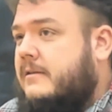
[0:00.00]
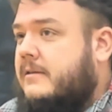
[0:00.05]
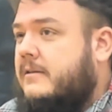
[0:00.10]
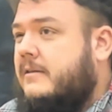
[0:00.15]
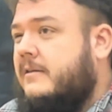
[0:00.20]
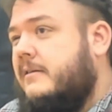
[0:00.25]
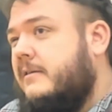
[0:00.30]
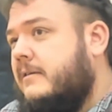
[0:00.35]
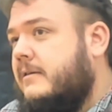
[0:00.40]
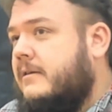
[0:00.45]

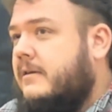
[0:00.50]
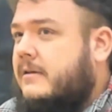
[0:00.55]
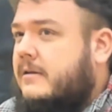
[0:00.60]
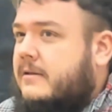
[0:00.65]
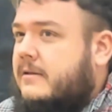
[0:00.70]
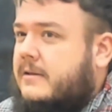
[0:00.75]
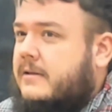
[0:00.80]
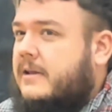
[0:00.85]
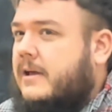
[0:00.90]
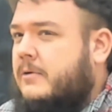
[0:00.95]

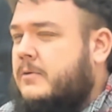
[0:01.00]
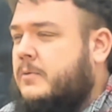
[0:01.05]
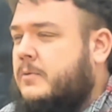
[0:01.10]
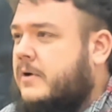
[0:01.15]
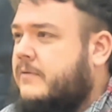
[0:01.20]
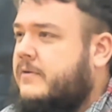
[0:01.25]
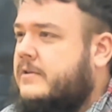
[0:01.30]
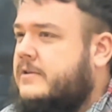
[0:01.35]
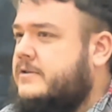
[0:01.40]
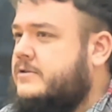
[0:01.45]
It would
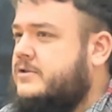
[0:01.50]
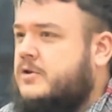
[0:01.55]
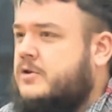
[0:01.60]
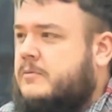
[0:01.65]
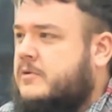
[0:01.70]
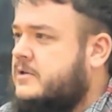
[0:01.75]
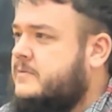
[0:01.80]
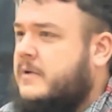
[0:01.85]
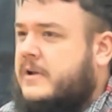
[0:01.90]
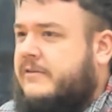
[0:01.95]
work for the
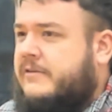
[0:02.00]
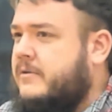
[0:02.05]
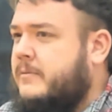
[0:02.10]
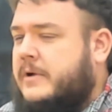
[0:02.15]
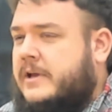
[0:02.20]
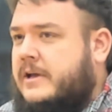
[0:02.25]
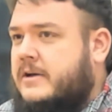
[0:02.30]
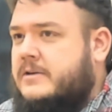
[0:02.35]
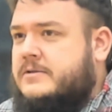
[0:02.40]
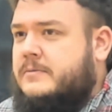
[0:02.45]
Zoomers, but
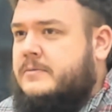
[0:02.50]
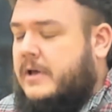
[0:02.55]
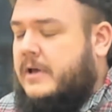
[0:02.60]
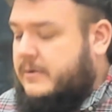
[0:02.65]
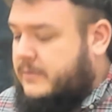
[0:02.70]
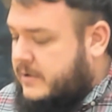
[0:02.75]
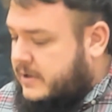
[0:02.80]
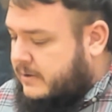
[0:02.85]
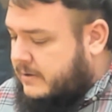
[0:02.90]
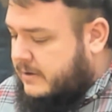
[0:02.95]
everybody else would be like,
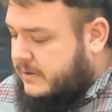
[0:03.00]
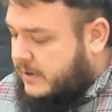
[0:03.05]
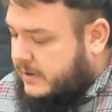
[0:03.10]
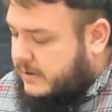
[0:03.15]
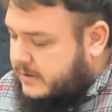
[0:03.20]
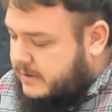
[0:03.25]
what are you doing?